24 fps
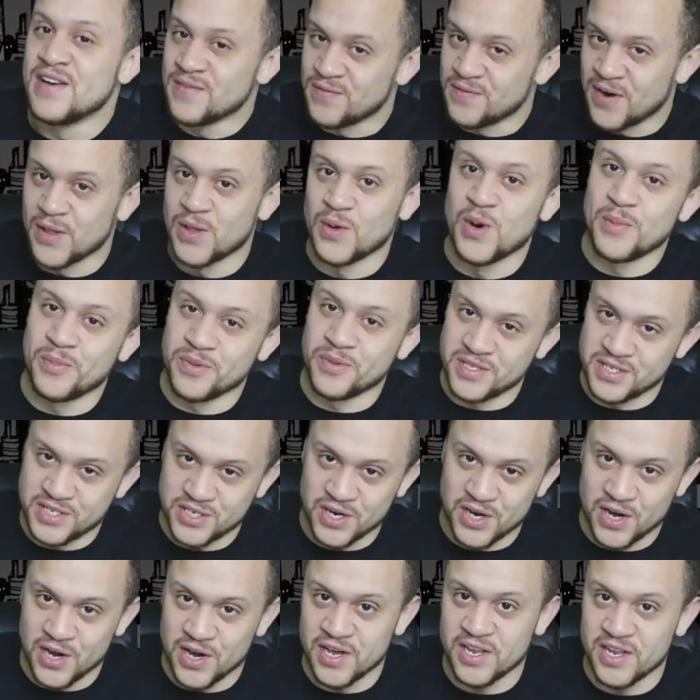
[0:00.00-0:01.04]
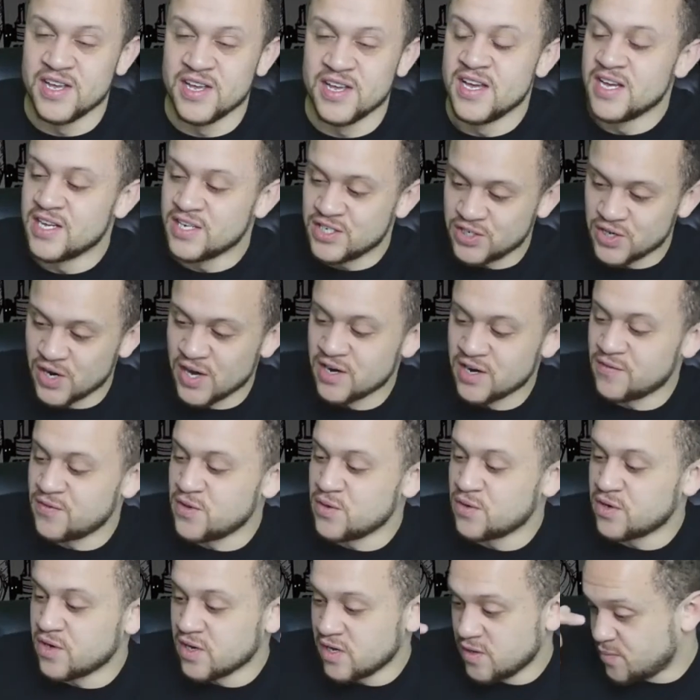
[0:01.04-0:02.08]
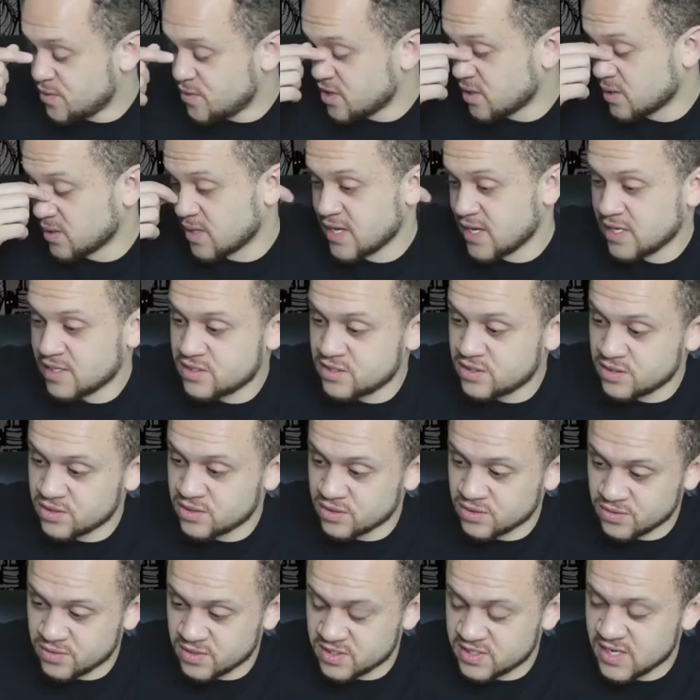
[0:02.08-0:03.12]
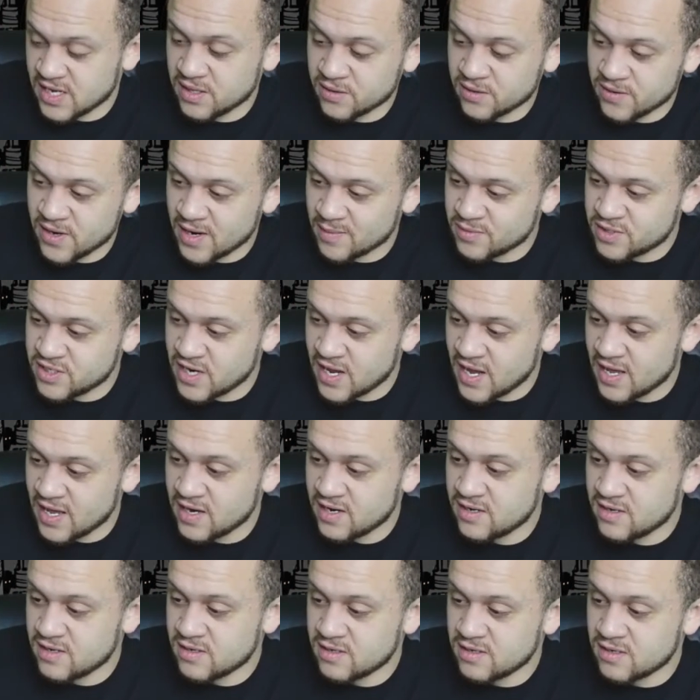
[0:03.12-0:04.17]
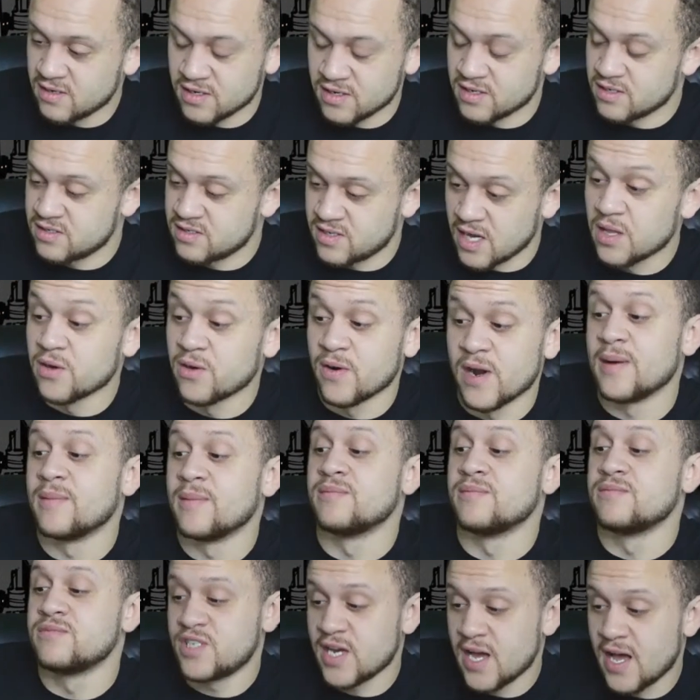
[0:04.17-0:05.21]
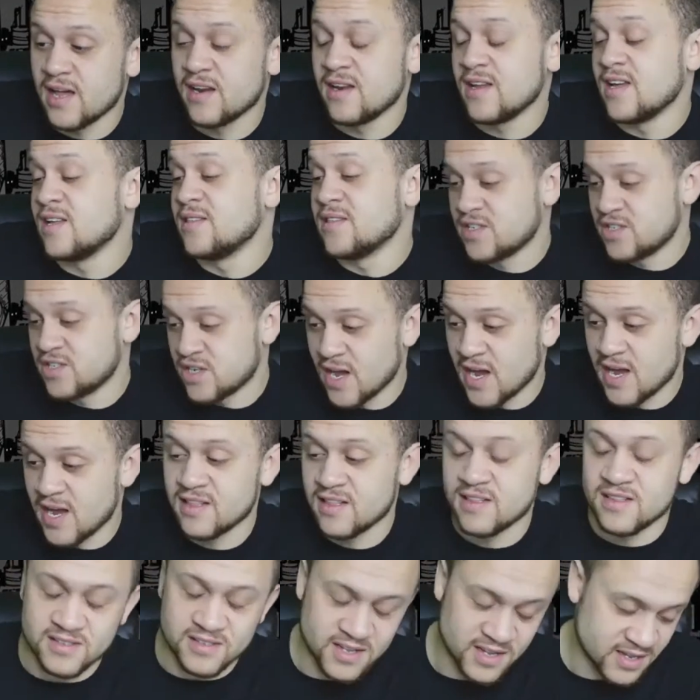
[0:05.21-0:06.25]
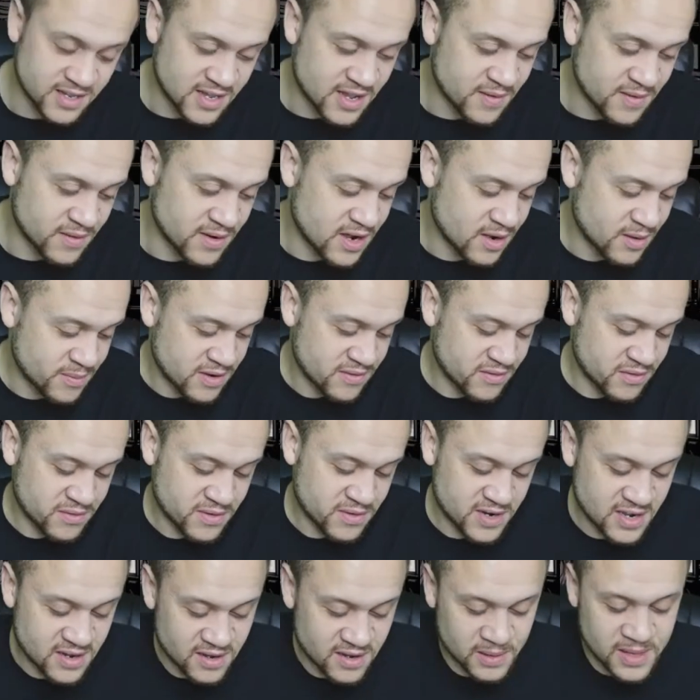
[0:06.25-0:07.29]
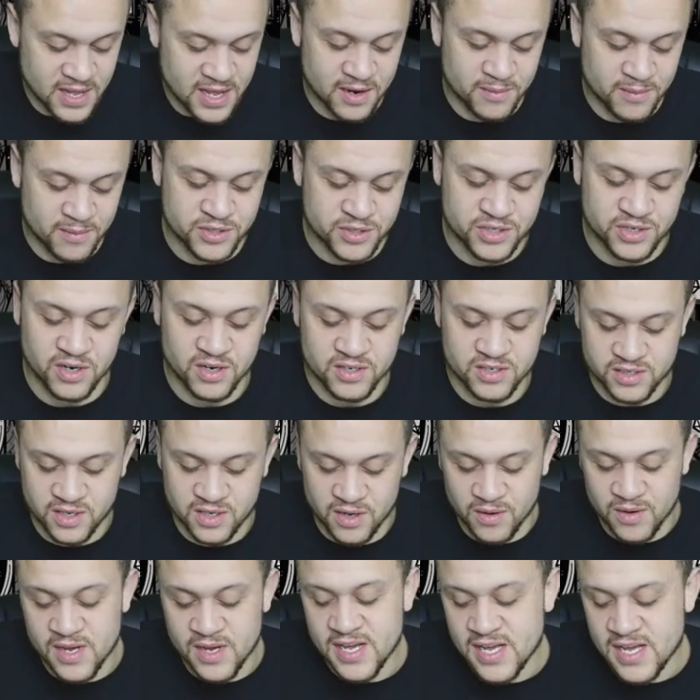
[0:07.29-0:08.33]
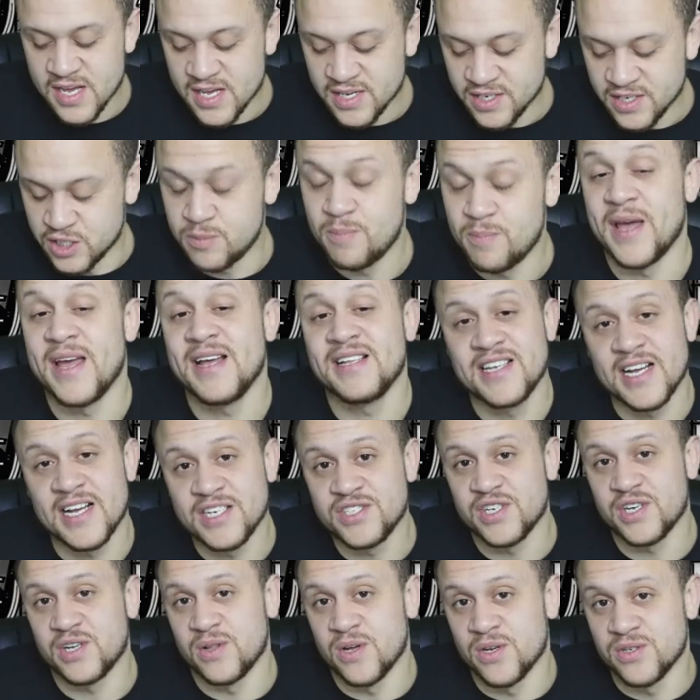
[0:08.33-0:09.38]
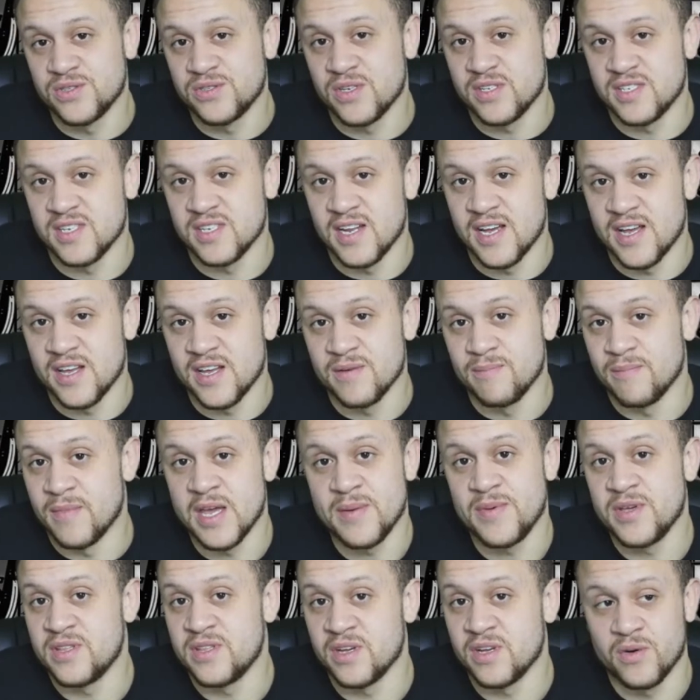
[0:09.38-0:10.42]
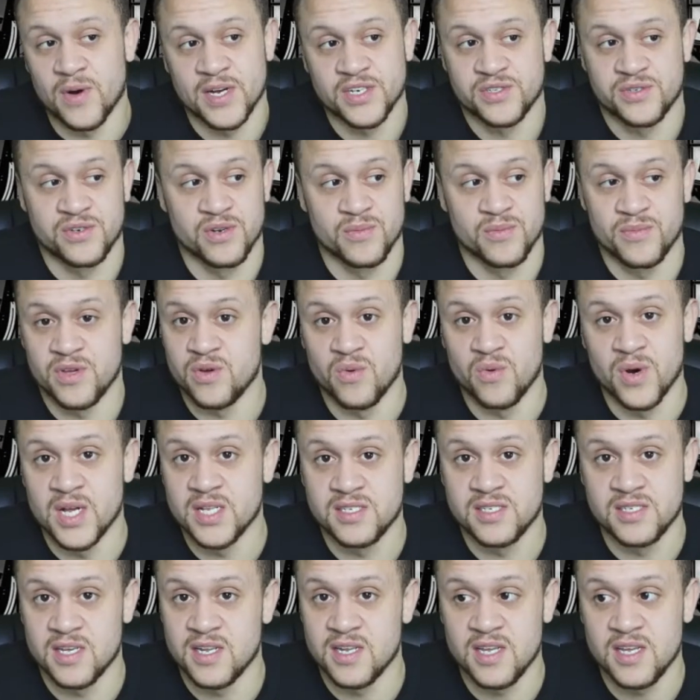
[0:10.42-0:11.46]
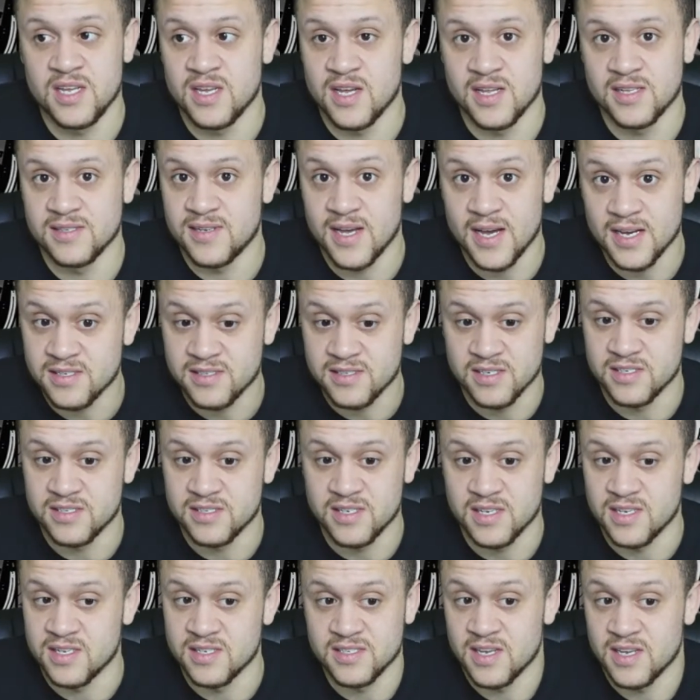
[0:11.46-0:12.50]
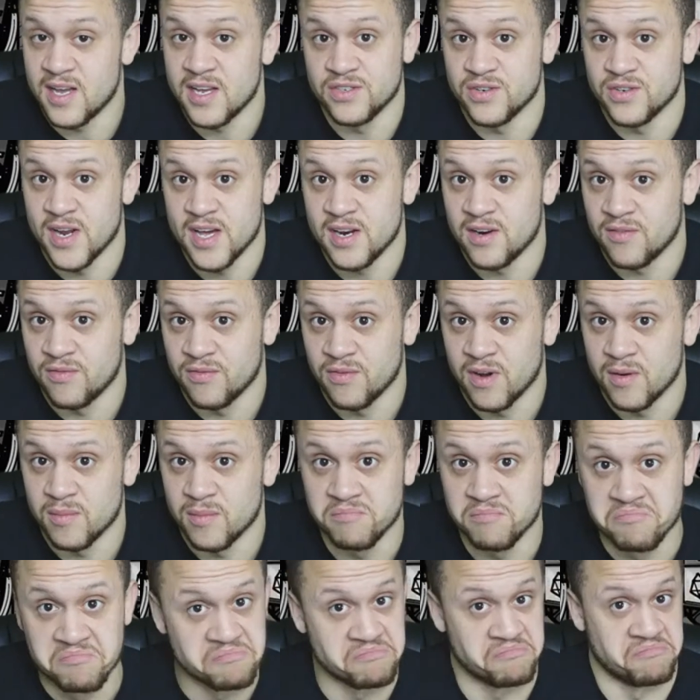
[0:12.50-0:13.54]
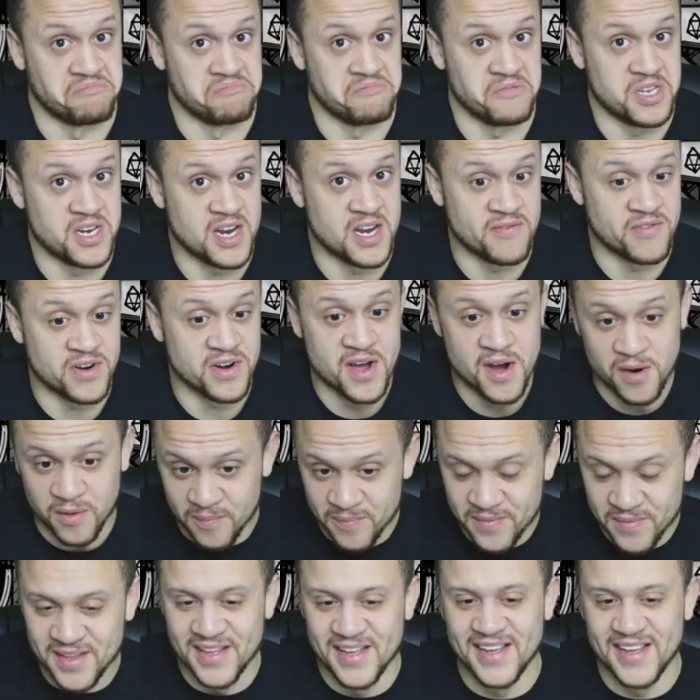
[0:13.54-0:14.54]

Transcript: Follow up with Sean. Sean, if you could put a link to the Telegram chat in the chat, then that would help everyone out a lot, I'm sure. So just pay attention closely today. Maybe the question will be, what city in Texas is Adriana from? You never know.